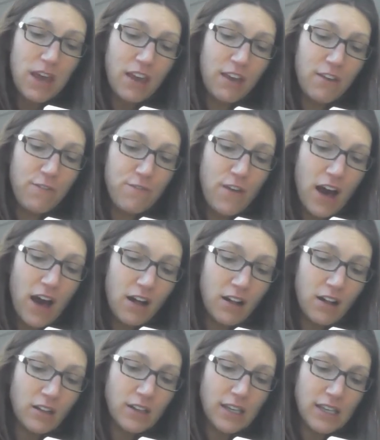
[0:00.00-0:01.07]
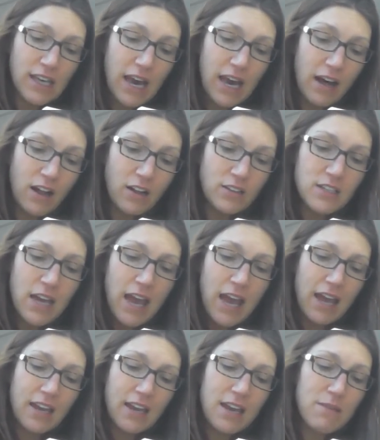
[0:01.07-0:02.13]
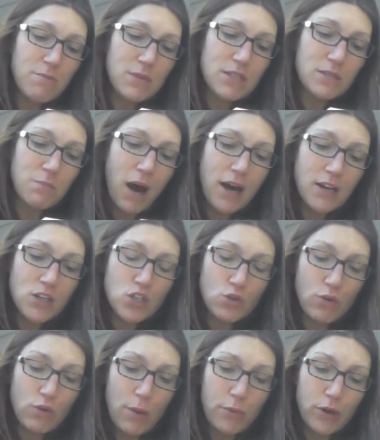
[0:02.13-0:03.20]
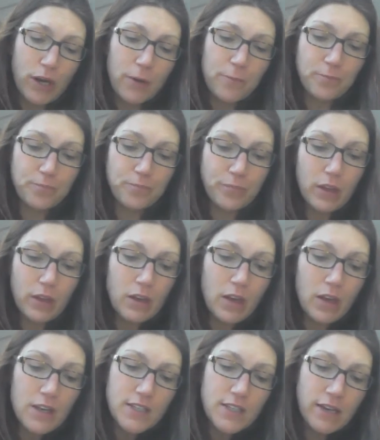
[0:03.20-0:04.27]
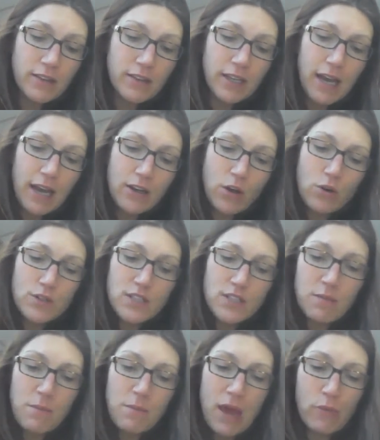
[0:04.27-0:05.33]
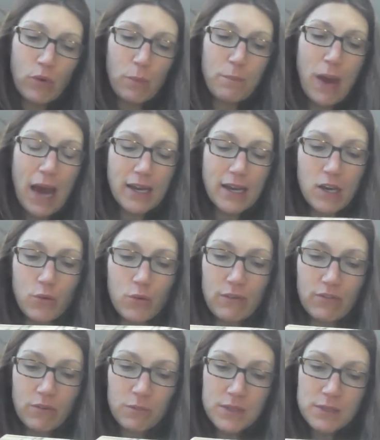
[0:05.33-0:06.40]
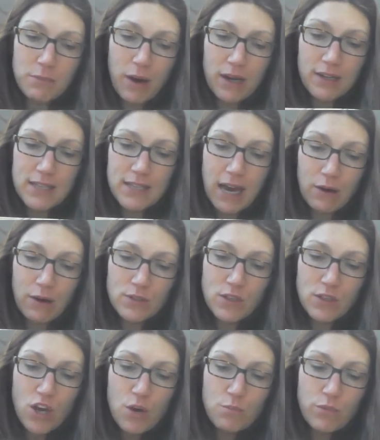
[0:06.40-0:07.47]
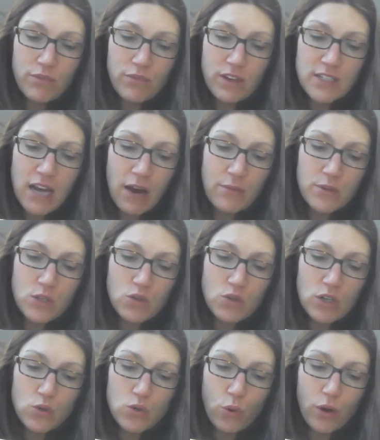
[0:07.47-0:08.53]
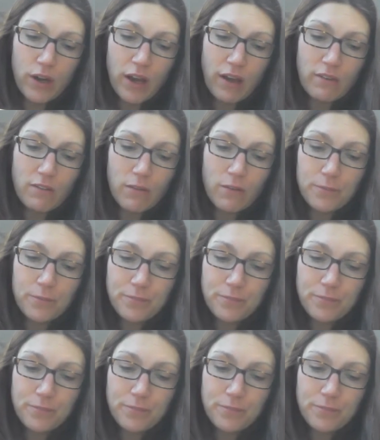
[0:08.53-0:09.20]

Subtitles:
He fell, yelled, and hit Miss Maudie's shrubbery. Suddenly I noticed that the men were backing away from Miss Maudie's house, moving down the street toward us.